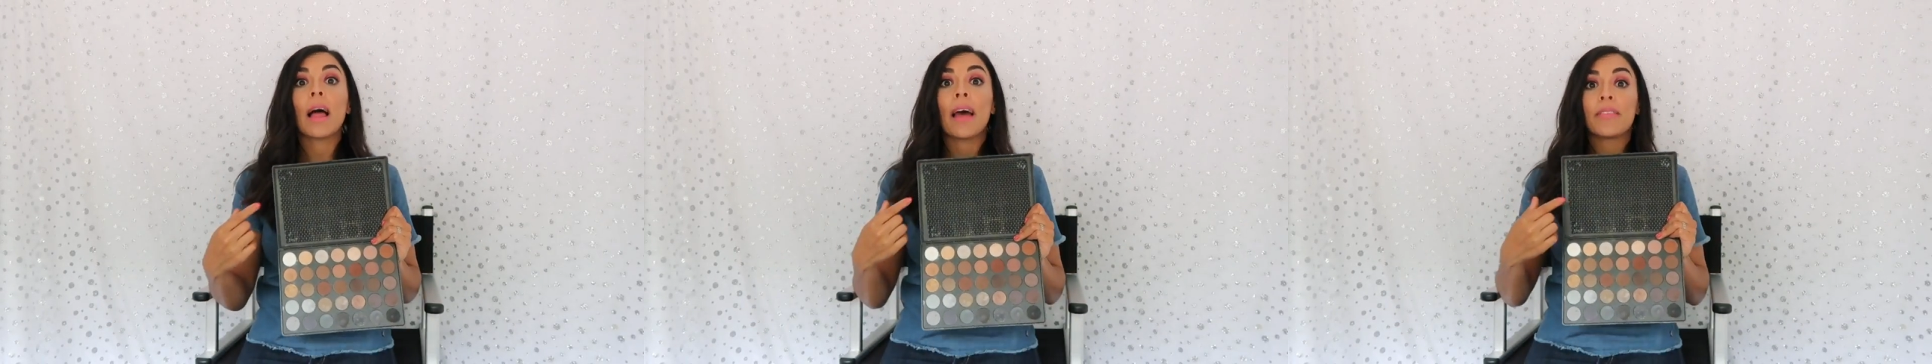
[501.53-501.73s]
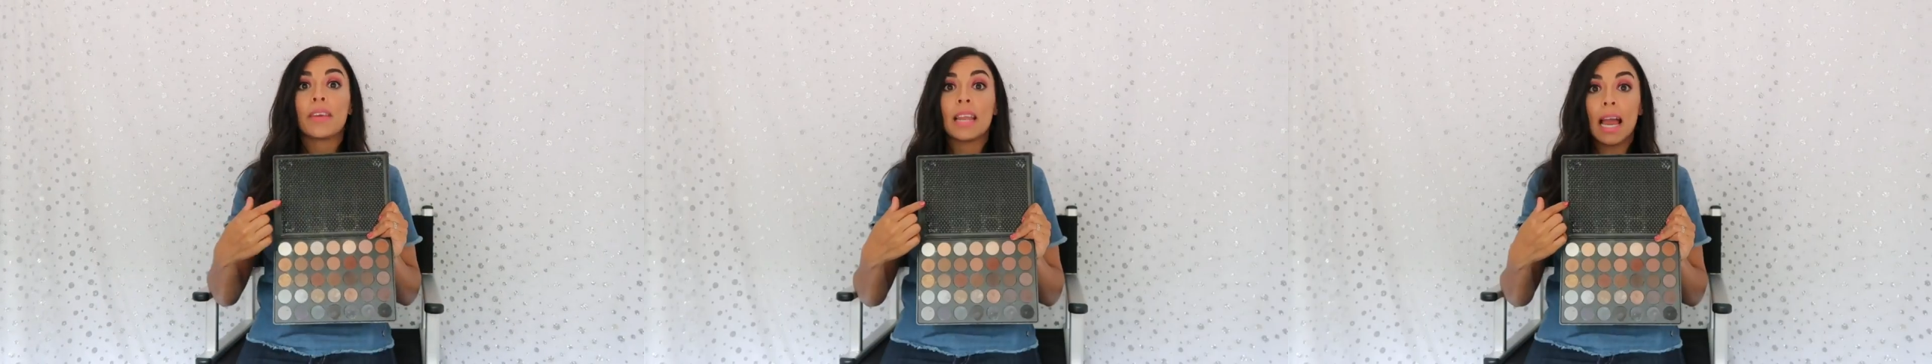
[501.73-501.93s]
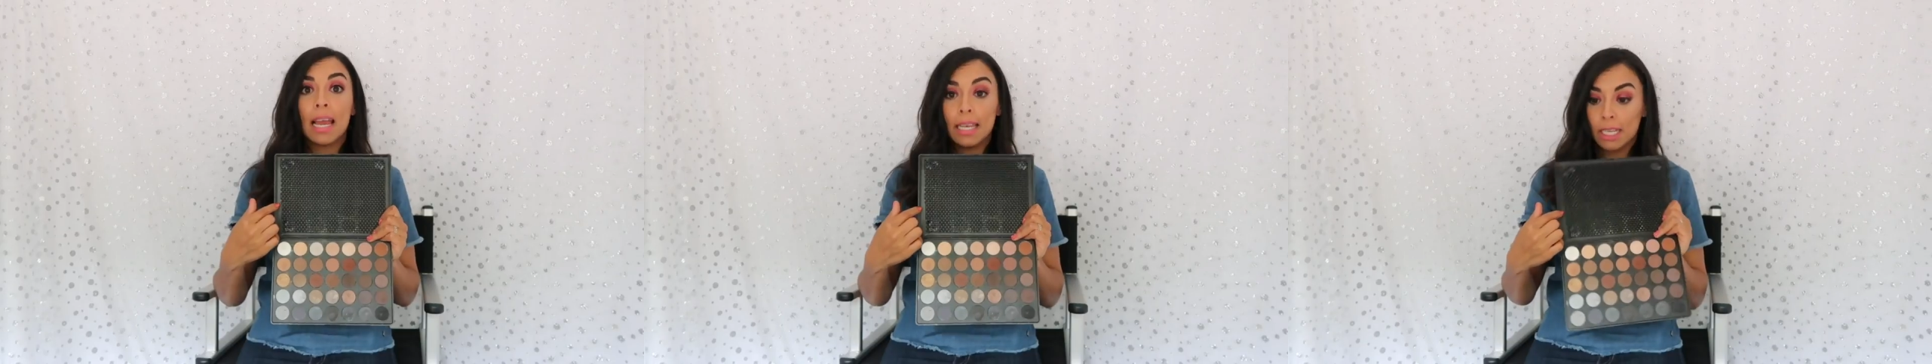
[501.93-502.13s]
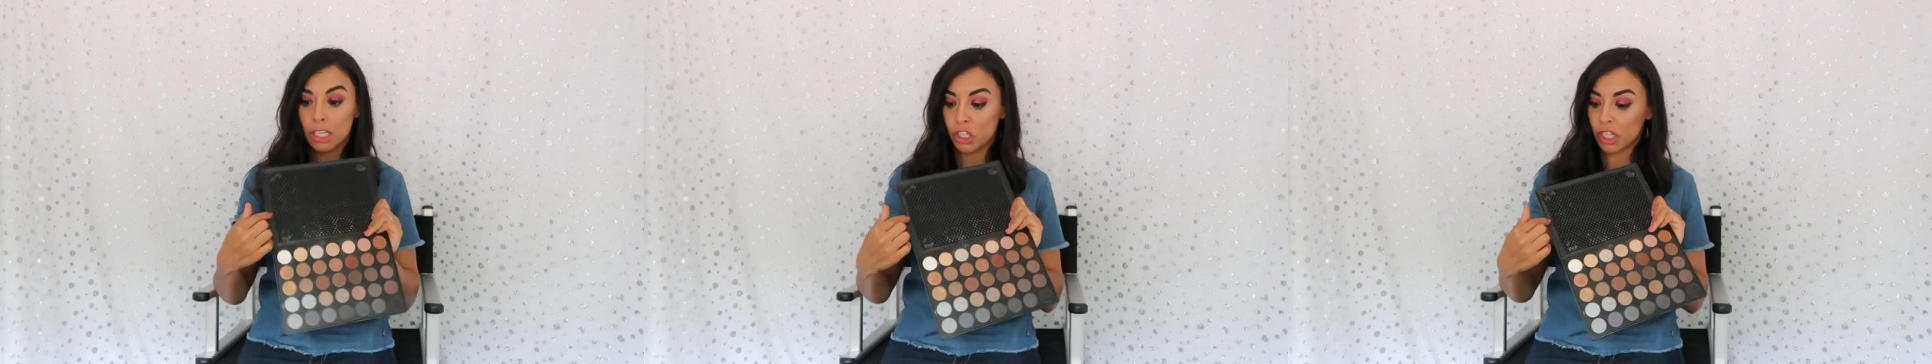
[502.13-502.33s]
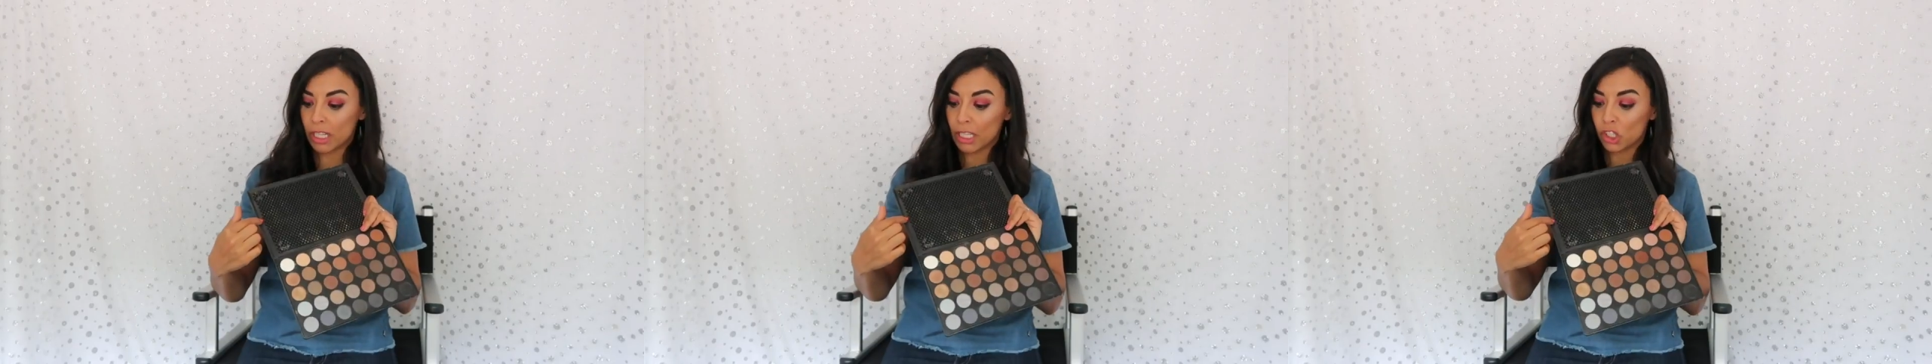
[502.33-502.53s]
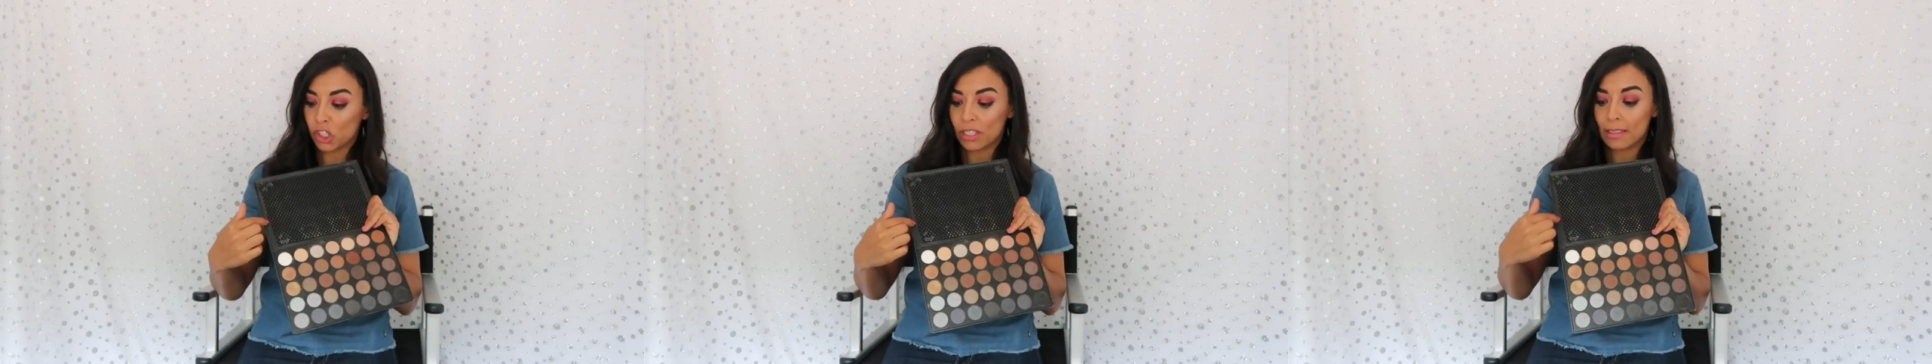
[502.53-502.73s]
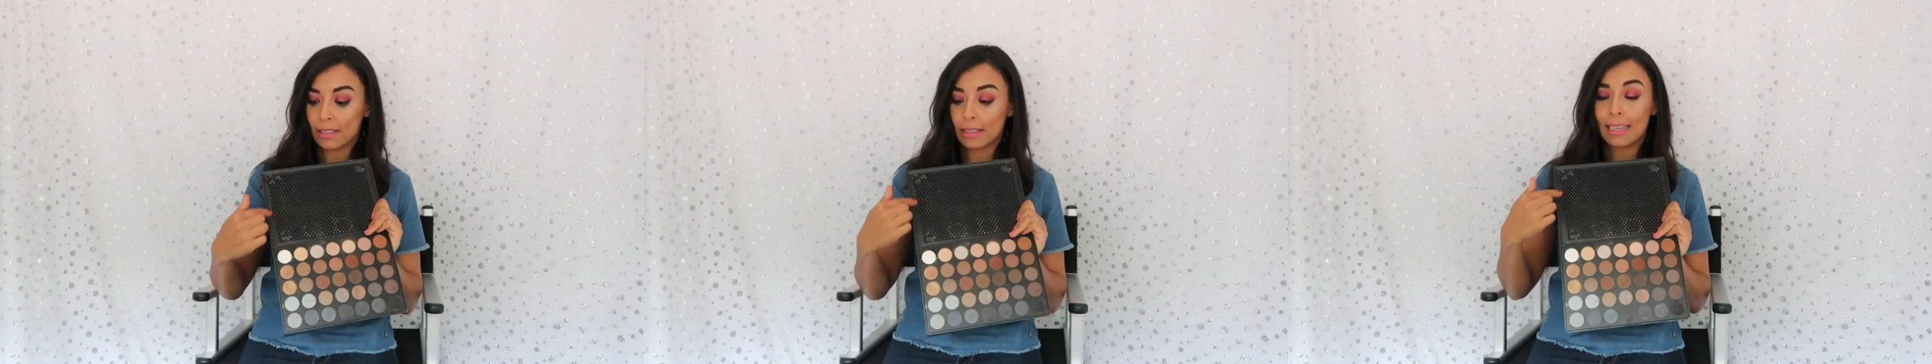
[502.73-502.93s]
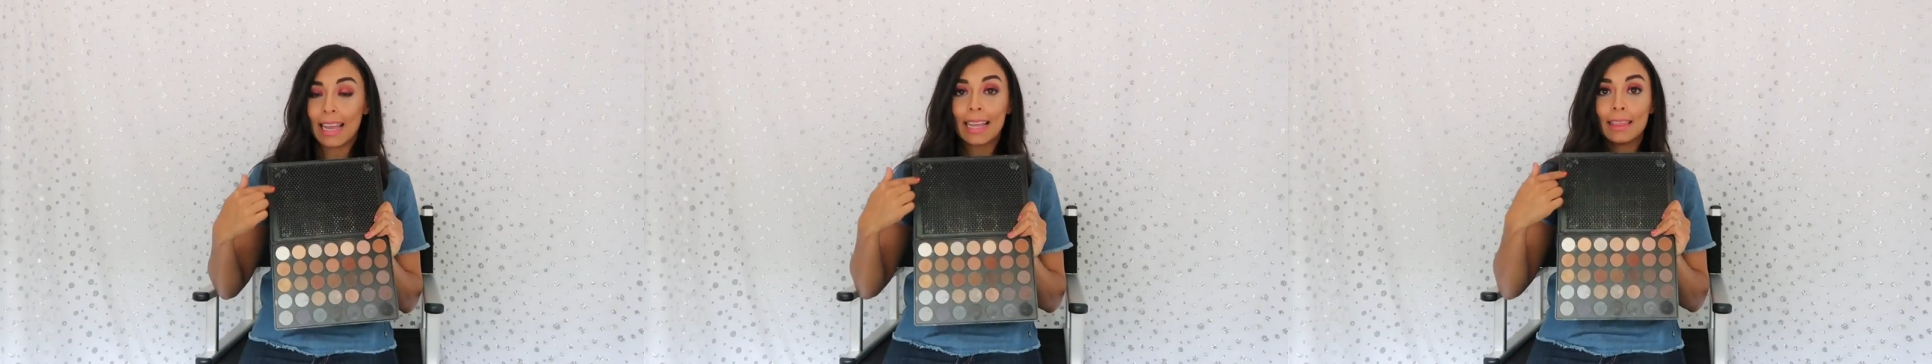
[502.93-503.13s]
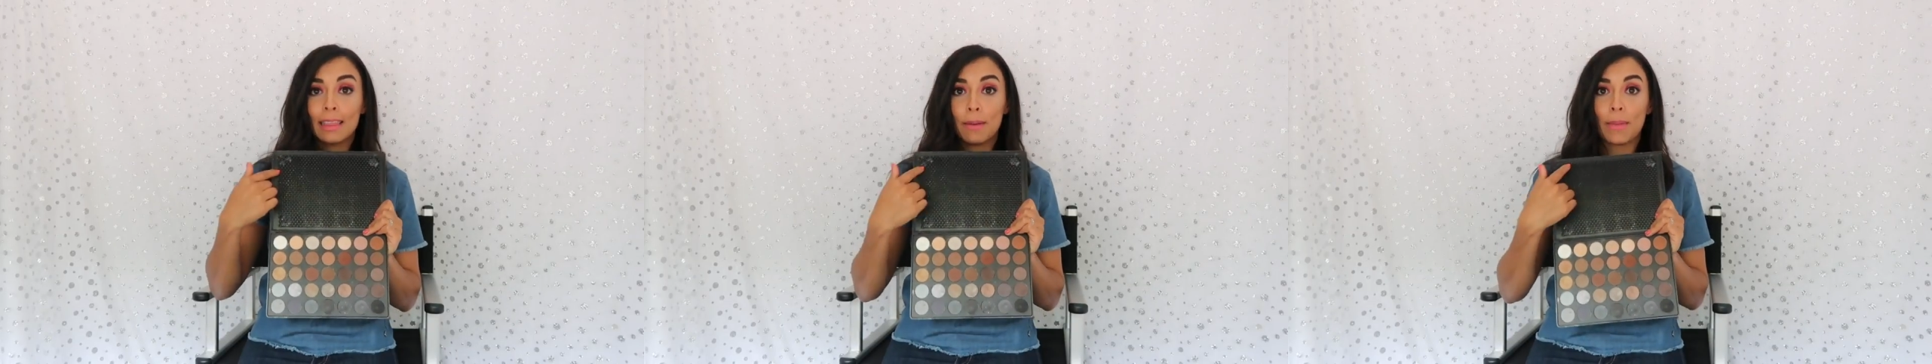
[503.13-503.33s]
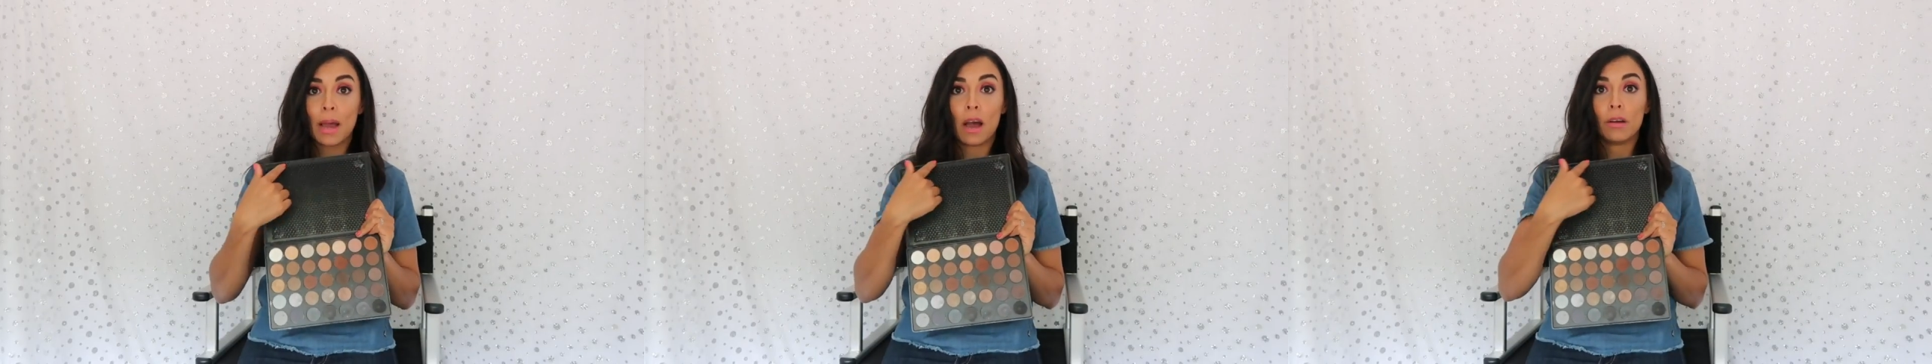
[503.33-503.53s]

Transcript: and then I literally just cut them